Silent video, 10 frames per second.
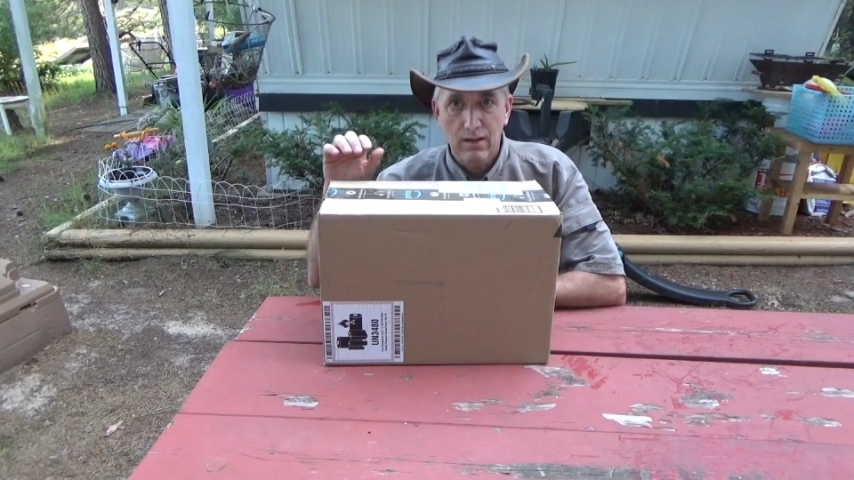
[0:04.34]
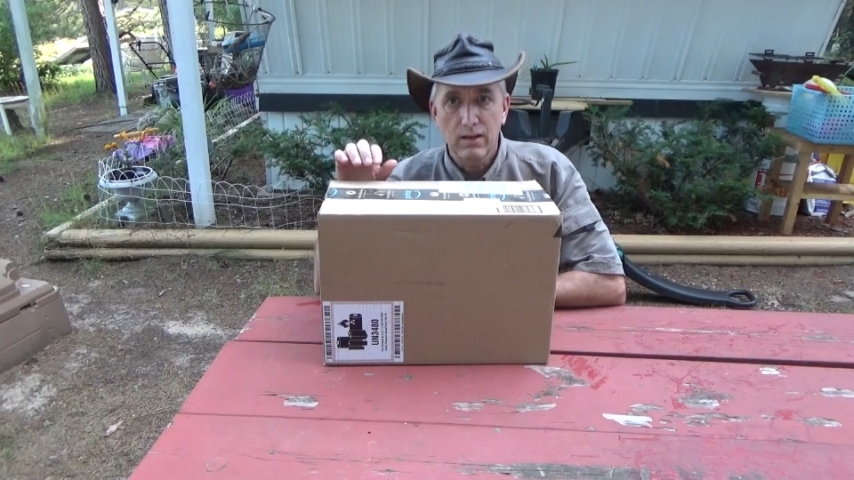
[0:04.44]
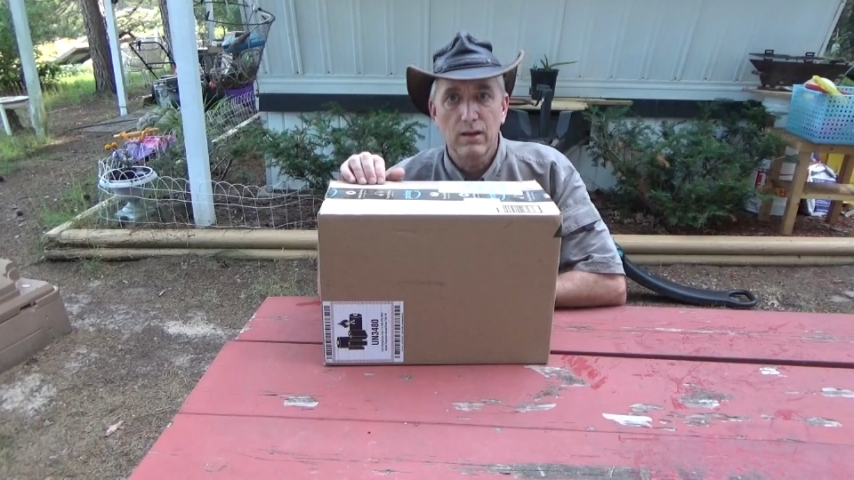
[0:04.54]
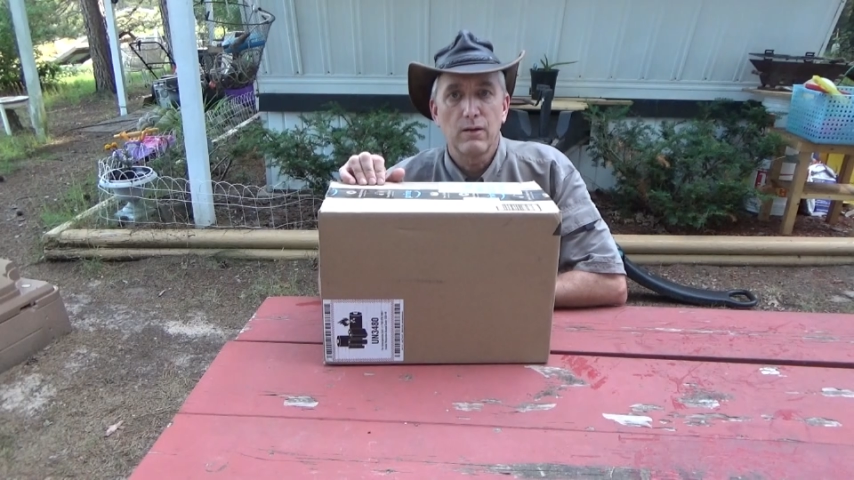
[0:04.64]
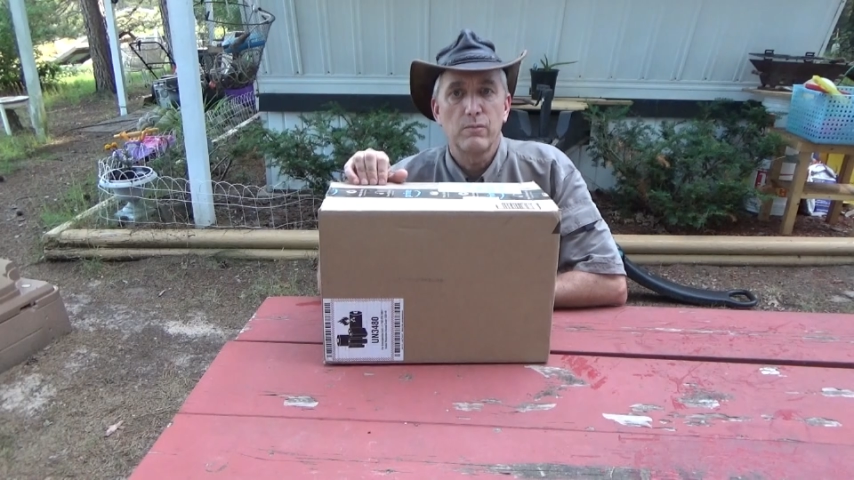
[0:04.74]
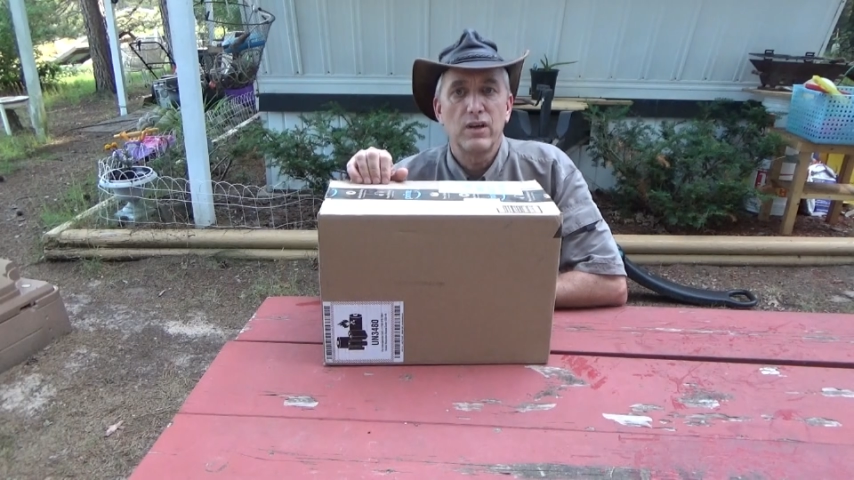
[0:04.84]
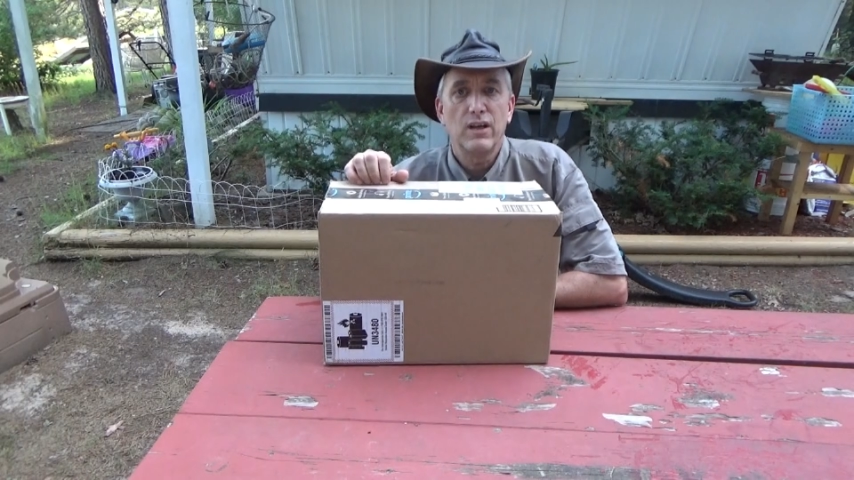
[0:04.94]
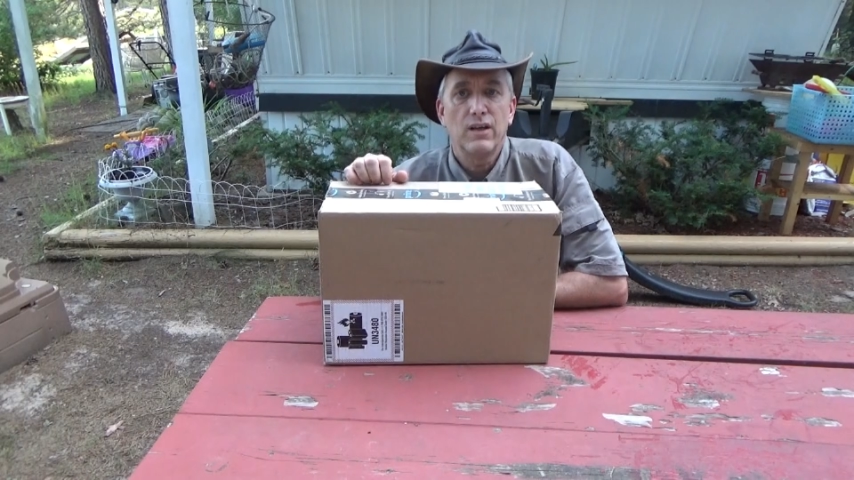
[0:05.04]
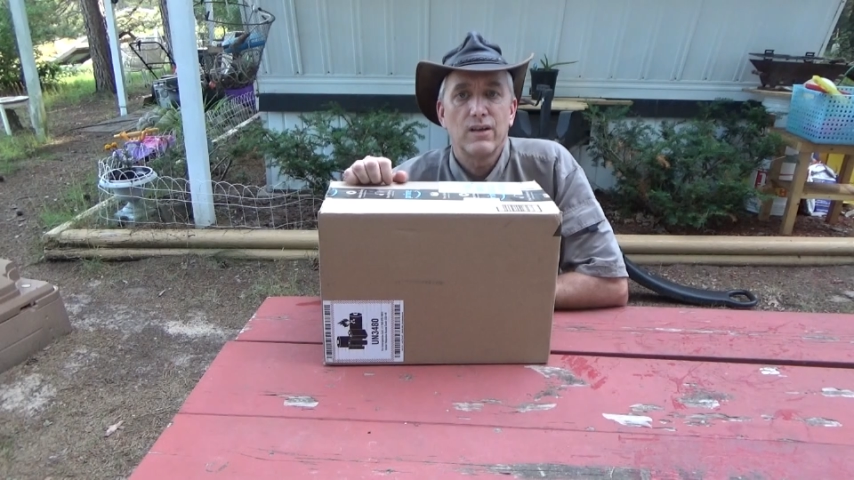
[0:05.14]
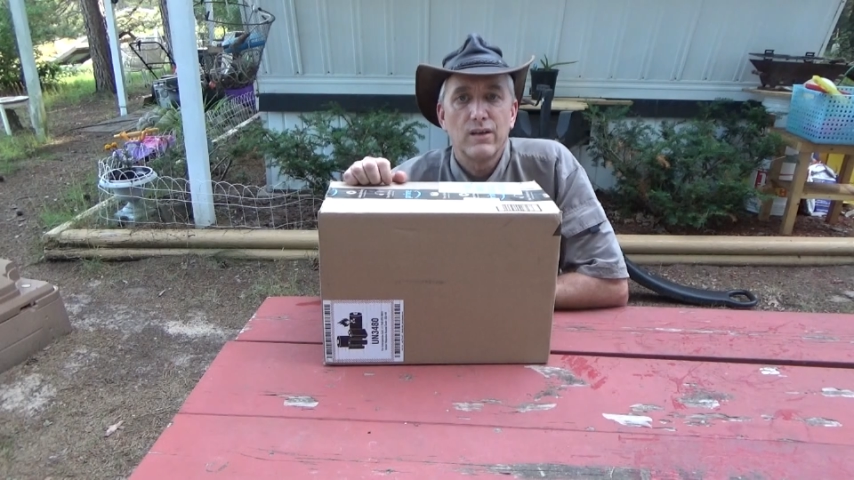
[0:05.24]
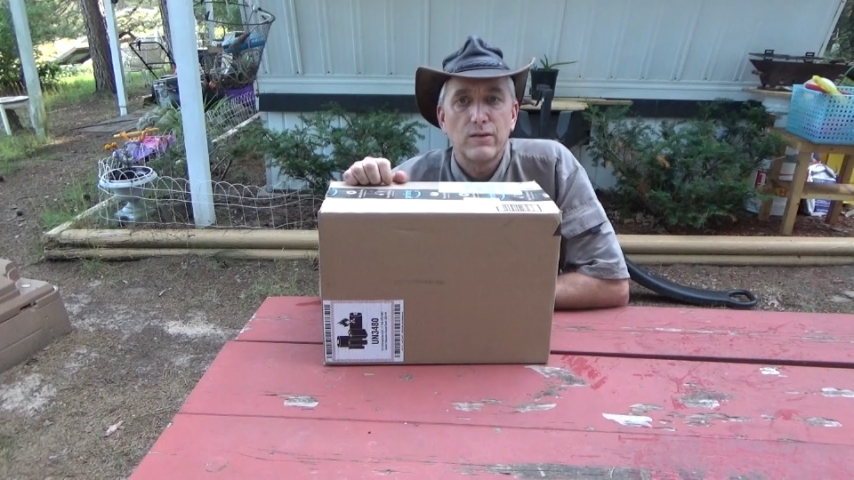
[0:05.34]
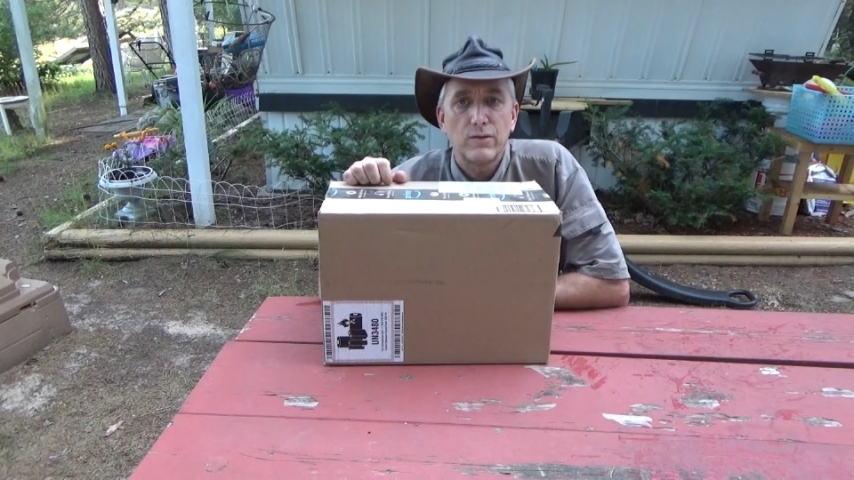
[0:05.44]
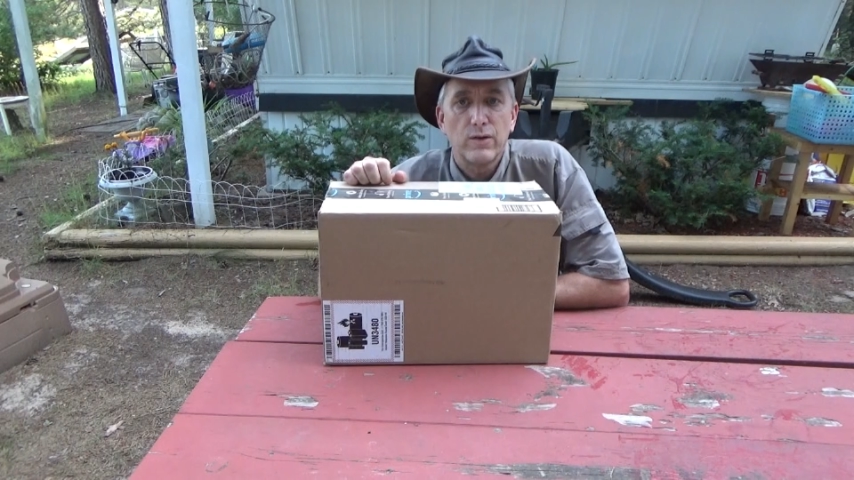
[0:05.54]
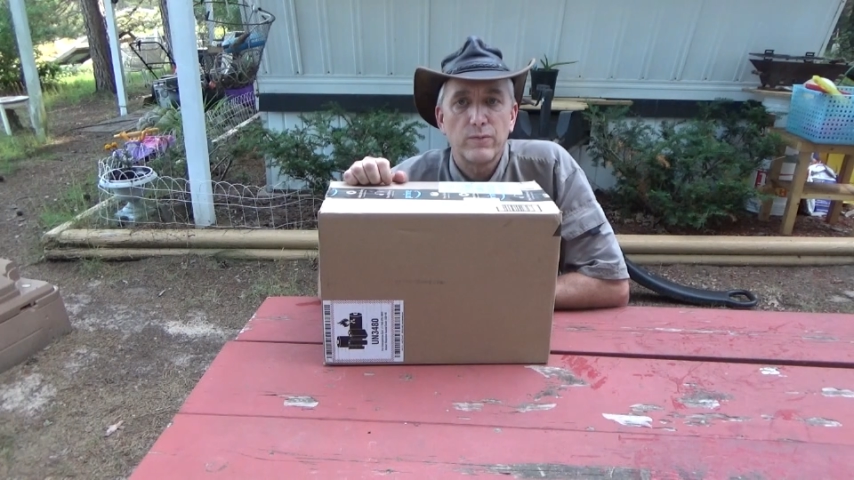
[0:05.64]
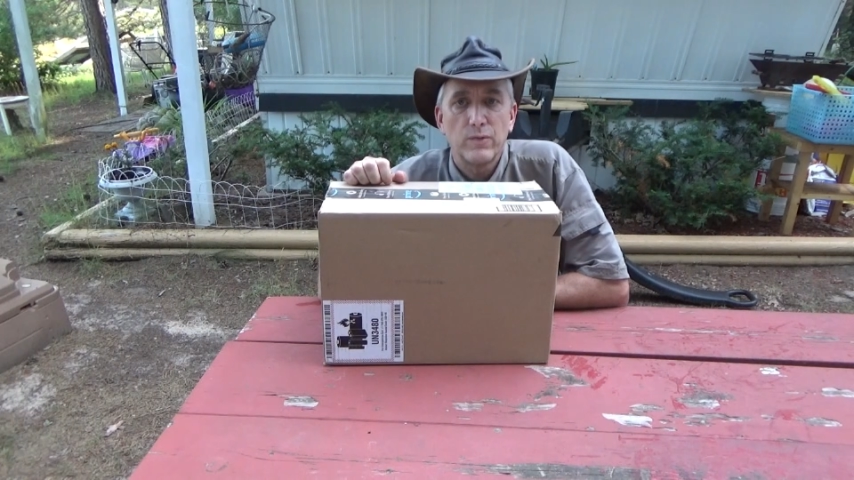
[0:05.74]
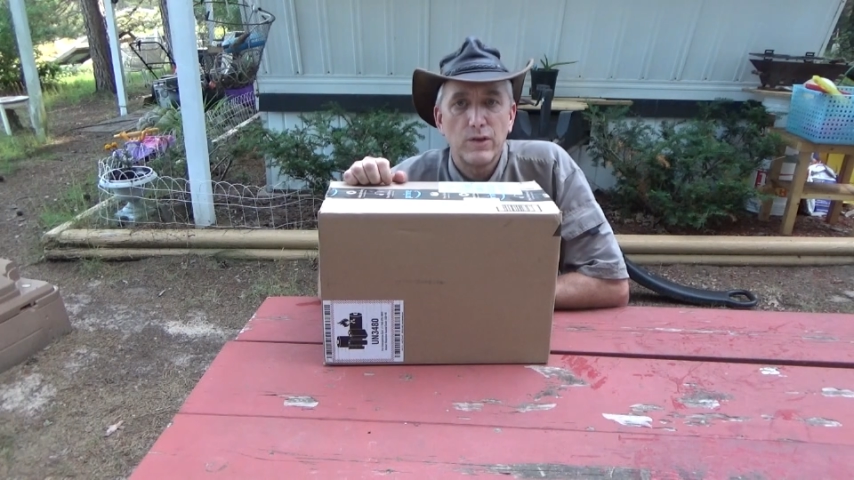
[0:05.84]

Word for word: Hello everybody, Troy from